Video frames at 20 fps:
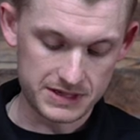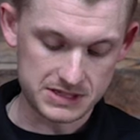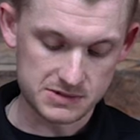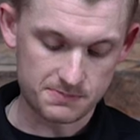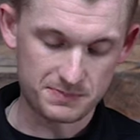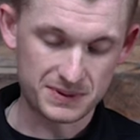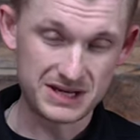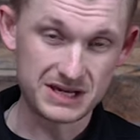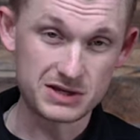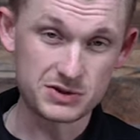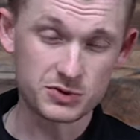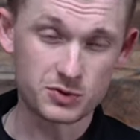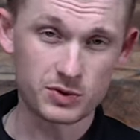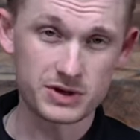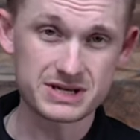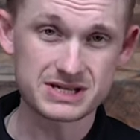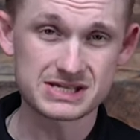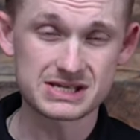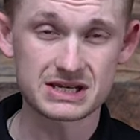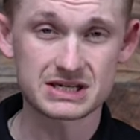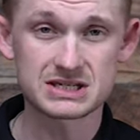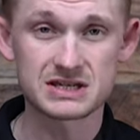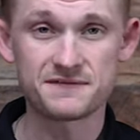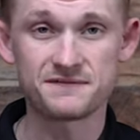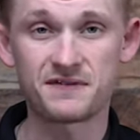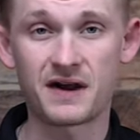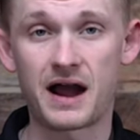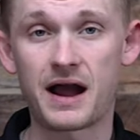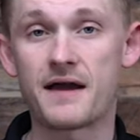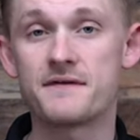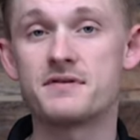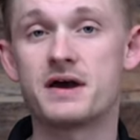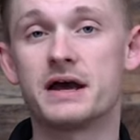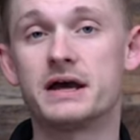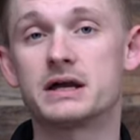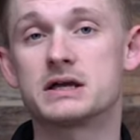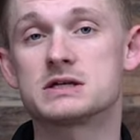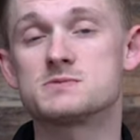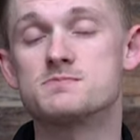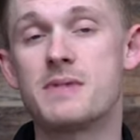this P three sixty-five
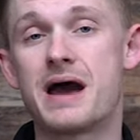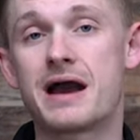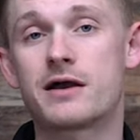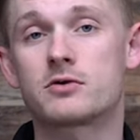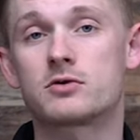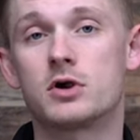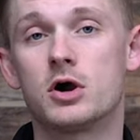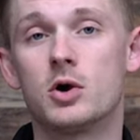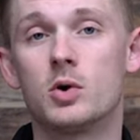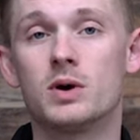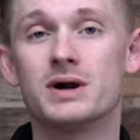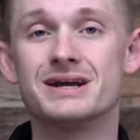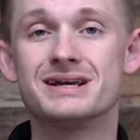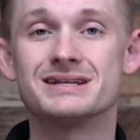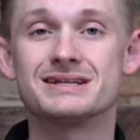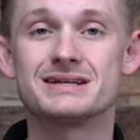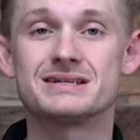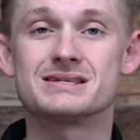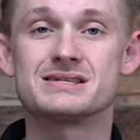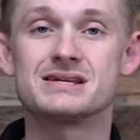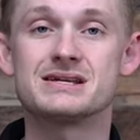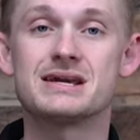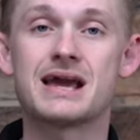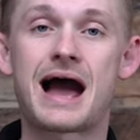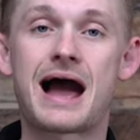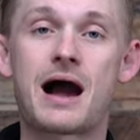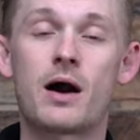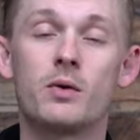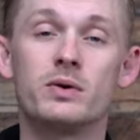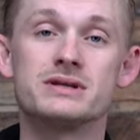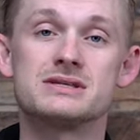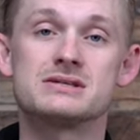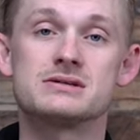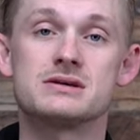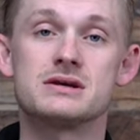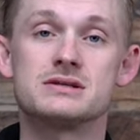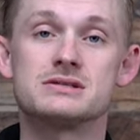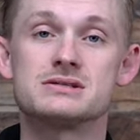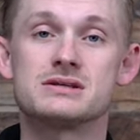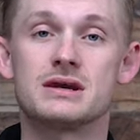X-Macro to see how it
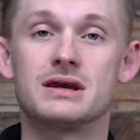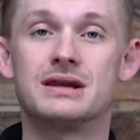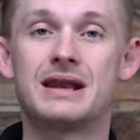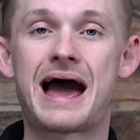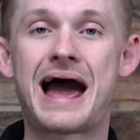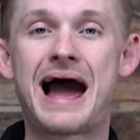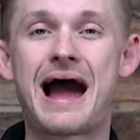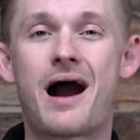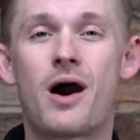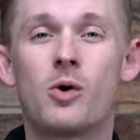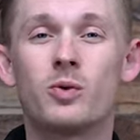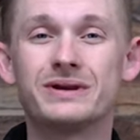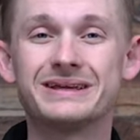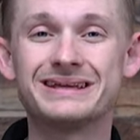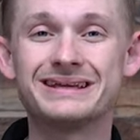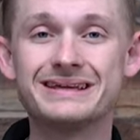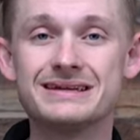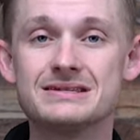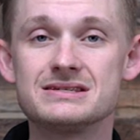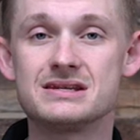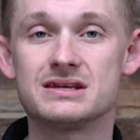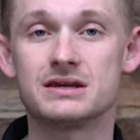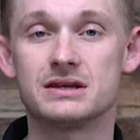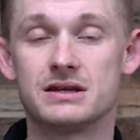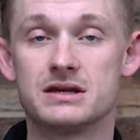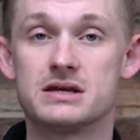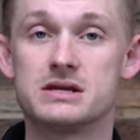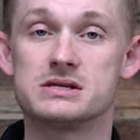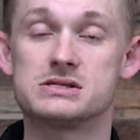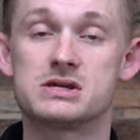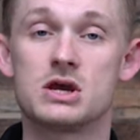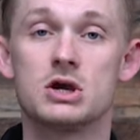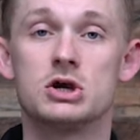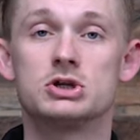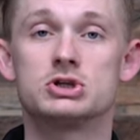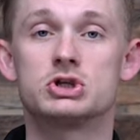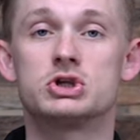sits and how easy it is